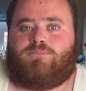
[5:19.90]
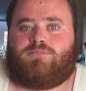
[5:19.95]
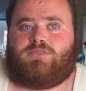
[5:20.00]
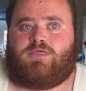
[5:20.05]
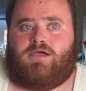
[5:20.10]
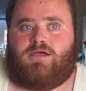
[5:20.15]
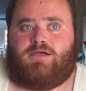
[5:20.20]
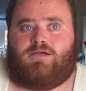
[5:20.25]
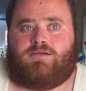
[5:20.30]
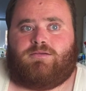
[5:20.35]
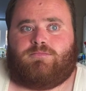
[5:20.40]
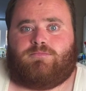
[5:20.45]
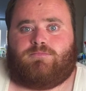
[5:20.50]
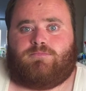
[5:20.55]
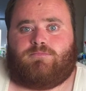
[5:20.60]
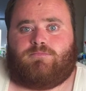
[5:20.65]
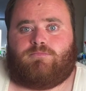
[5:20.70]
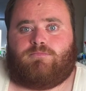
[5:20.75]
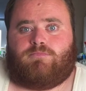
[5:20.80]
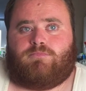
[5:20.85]
that
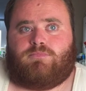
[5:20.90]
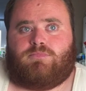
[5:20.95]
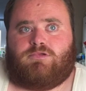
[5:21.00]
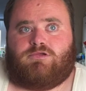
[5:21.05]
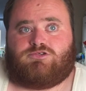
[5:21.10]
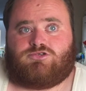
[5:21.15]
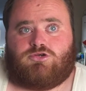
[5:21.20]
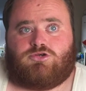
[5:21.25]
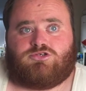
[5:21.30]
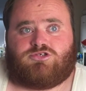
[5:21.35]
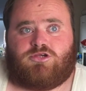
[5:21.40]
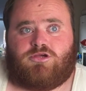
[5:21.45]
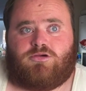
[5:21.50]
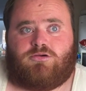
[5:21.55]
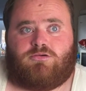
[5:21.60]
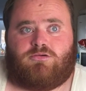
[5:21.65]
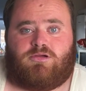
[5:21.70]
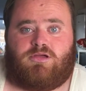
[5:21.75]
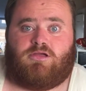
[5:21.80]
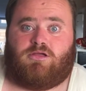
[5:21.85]
is
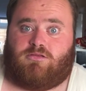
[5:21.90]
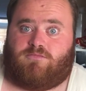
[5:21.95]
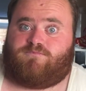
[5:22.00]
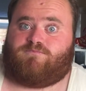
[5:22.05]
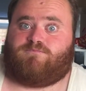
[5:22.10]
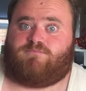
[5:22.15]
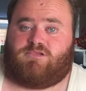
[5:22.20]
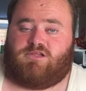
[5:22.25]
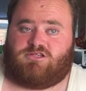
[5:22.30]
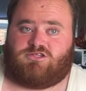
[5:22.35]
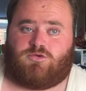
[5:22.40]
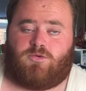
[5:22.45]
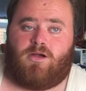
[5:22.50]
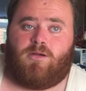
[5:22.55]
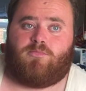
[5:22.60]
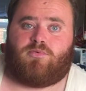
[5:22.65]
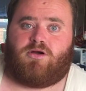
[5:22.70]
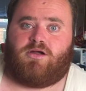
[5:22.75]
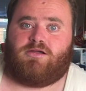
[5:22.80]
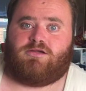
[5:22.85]
also, it's
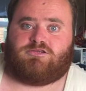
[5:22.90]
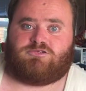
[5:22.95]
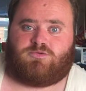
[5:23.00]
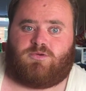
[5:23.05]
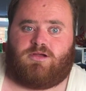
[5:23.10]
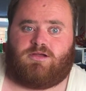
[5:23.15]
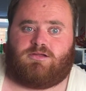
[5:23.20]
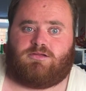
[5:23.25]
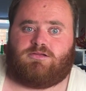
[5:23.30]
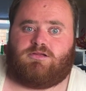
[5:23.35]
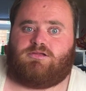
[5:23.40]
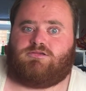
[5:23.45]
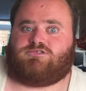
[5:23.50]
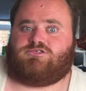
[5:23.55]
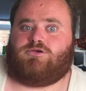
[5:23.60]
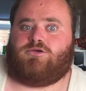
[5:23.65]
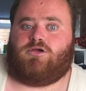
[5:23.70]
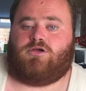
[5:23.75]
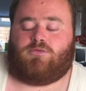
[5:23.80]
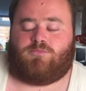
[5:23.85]
quite bright as well,
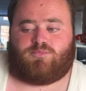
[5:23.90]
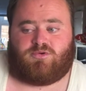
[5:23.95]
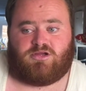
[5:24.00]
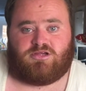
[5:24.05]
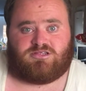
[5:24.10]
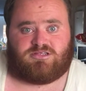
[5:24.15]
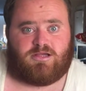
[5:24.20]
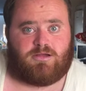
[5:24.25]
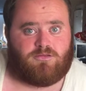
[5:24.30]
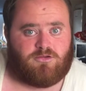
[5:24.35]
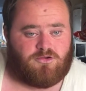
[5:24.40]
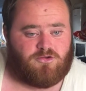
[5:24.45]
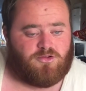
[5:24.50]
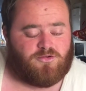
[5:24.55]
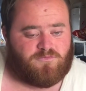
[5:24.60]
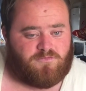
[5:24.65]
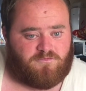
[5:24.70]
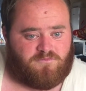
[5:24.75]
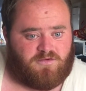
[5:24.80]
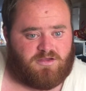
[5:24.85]
so it brings out the colour
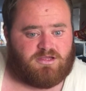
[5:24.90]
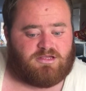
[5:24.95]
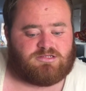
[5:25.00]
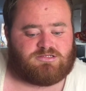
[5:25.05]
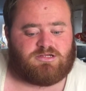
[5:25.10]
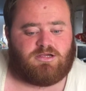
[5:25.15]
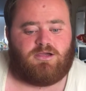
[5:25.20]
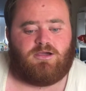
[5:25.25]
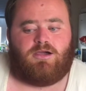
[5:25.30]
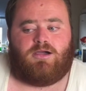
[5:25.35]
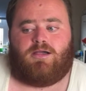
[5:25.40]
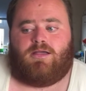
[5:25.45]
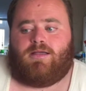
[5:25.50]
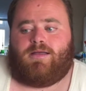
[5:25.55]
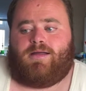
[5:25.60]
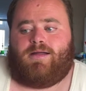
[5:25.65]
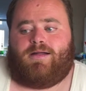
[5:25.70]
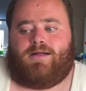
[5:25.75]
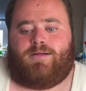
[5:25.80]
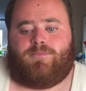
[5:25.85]
of your face.
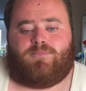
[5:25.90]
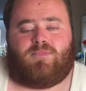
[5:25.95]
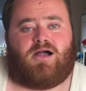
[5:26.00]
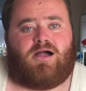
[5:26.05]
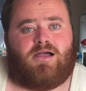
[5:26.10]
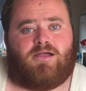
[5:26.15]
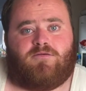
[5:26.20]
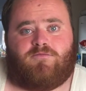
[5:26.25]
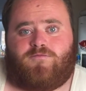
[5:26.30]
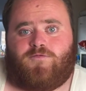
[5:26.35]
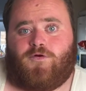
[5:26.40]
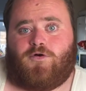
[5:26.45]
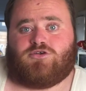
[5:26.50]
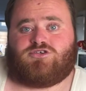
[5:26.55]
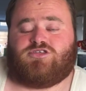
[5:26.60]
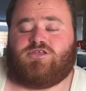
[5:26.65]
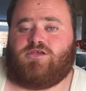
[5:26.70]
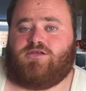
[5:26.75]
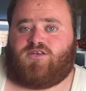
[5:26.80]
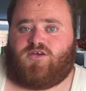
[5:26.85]
I
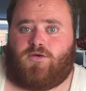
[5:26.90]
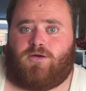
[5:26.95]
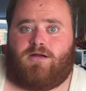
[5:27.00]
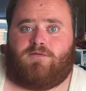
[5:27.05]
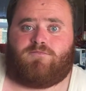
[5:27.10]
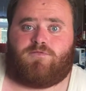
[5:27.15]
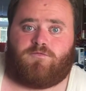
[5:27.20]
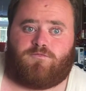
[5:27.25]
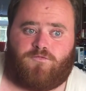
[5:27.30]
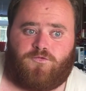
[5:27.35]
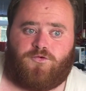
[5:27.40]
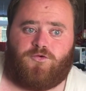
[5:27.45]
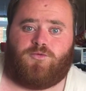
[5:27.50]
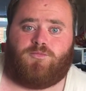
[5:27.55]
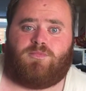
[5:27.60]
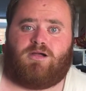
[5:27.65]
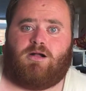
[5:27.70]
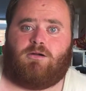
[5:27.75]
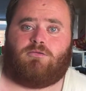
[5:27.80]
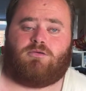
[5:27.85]
unfortunately don't have the
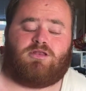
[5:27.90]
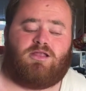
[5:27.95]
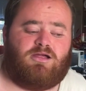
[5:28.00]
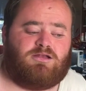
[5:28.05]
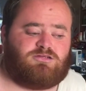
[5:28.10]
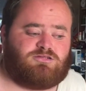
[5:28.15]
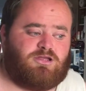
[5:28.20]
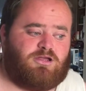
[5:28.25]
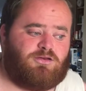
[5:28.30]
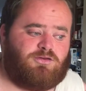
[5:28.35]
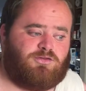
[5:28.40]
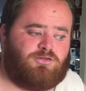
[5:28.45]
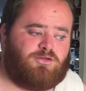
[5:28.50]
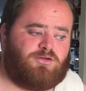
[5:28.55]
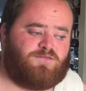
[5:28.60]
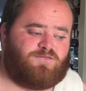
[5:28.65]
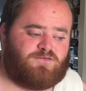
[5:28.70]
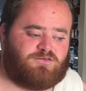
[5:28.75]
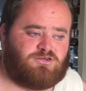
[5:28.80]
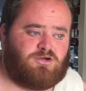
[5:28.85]
room. I would like to get another
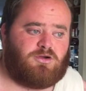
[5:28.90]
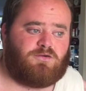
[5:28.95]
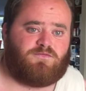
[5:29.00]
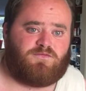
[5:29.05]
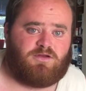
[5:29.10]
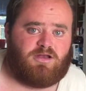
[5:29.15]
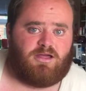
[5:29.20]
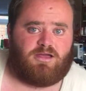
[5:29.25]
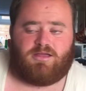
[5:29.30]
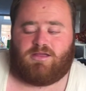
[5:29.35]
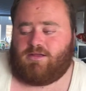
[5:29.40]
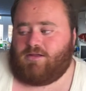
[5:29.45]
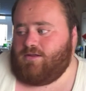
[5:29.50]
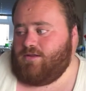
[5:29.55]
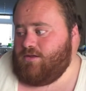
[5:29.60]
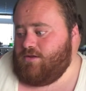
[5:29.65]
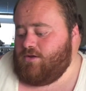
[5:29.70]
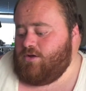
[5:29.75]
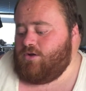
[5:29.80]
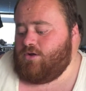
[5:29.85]
photographer light
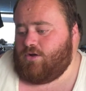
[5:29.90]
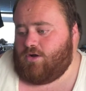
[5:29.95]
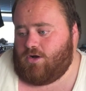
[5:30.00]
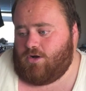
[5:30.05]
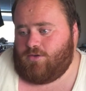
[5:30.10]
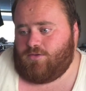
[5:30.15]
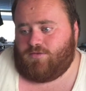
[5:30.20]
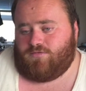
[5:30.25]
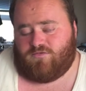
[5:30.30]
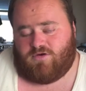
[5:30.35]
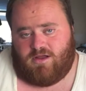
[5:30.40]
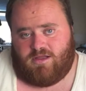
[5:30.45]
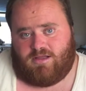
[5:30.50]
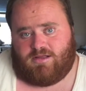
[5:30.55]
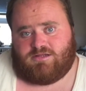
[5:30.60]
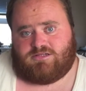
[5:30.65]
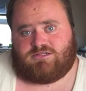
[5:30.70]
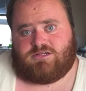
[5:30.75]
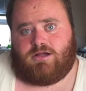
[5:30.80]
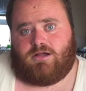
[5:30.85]
on the right
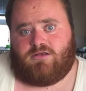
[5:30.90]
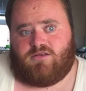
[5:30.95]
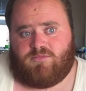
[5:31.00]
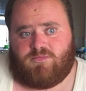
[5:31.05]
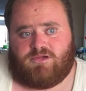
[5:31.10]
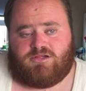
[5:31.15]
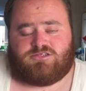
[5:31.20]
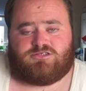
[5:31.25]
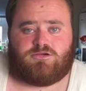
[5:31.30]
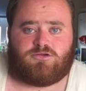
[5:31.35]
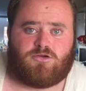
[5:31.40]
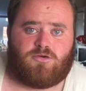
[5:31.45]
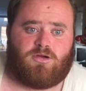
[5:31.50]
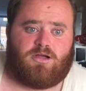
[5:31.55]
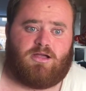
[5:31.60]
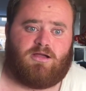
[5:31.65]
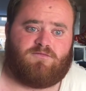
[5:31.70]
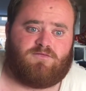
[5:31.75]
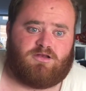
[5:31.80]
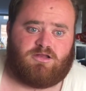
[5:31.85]
hand side of me so I don't
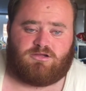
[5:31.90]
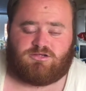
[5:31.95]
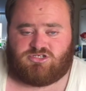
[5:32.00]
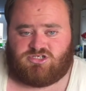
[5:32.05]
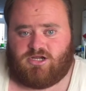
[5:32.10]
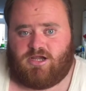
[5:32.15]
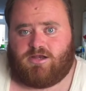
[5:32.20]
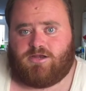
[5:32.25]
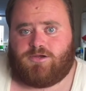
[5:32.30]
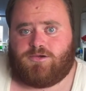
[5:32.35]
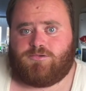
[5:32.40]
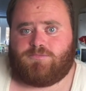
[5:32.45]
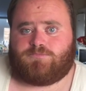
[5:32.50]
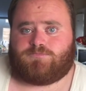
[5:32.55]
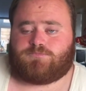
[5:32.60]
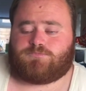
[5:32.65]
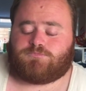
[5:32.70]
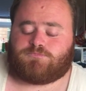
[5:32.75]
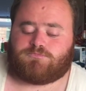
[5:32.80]
have a little shadow.